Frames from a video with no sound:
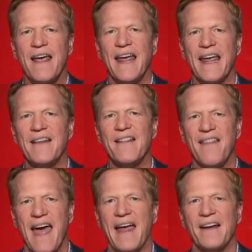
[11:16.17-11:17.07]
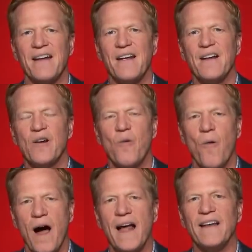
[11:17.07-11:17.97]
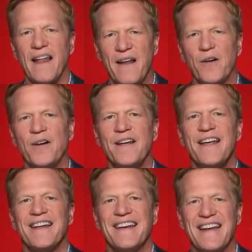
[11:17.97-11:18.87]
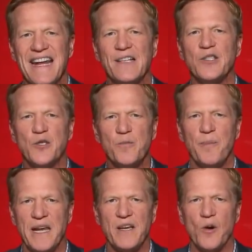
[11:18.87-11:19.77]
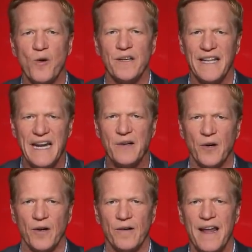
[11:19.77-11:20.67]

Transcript: in that Kawhi Leonard needs to be your leader.